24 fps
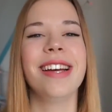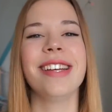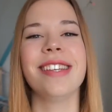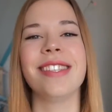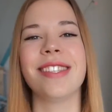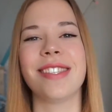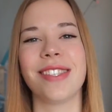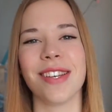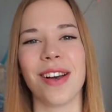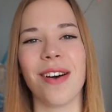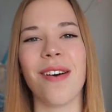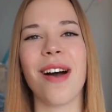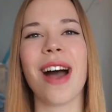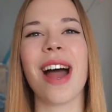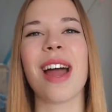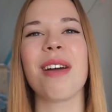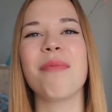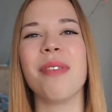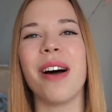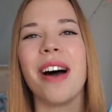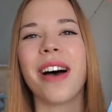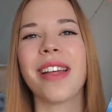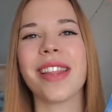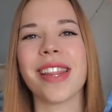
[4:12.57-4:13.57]
So I
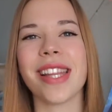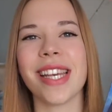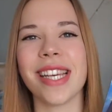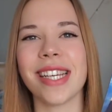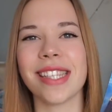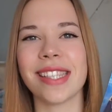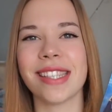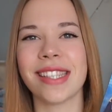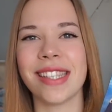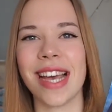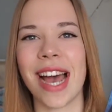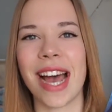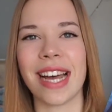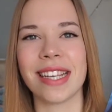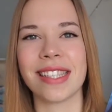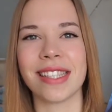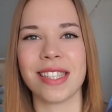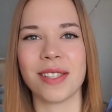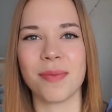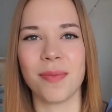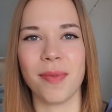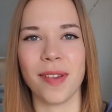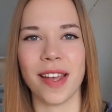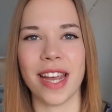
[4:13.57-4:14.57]
bought The
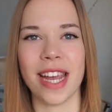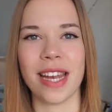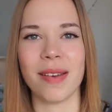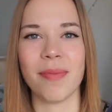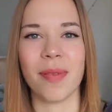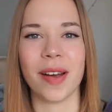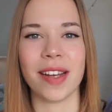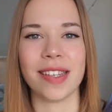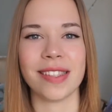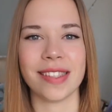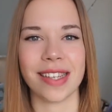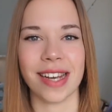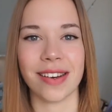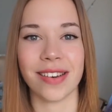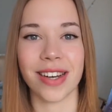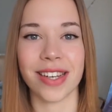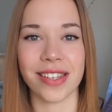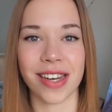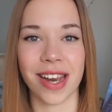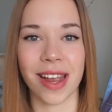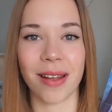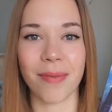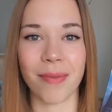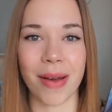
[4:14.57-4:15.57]
Assassin's Blade by Sarah
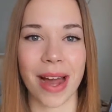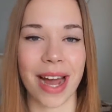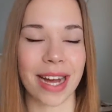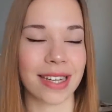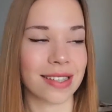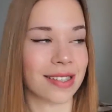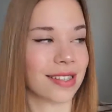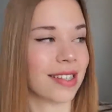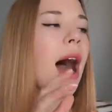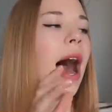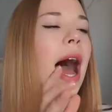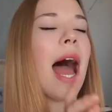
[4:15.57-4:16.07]
J. Maas.